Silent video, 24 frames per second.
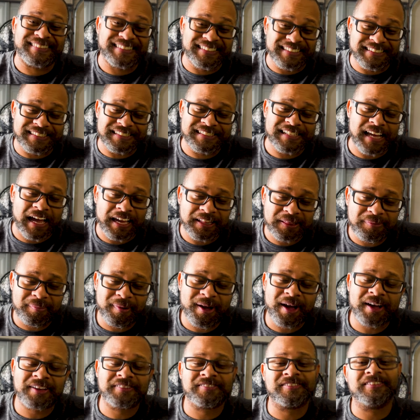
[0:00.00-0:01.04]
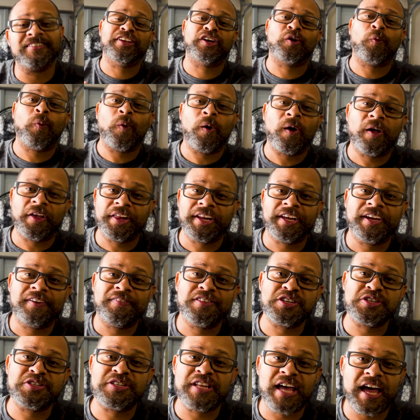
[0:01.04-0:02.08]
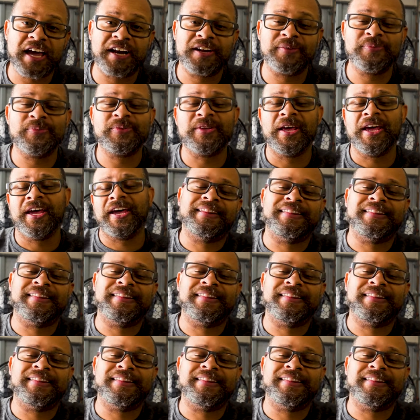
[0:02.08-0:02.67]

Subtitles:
each side of the box, the quality of those items,